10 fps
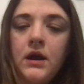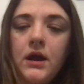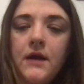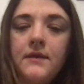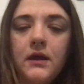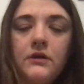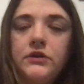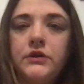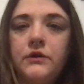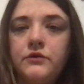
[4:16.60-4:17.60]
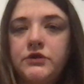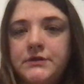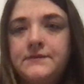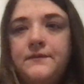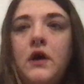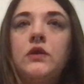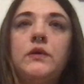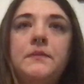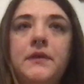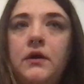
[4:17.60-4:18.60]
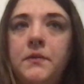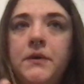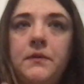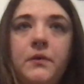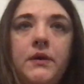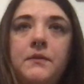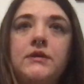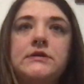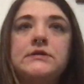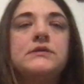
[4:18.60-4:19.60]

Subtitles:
then, just follow-up therapy appointments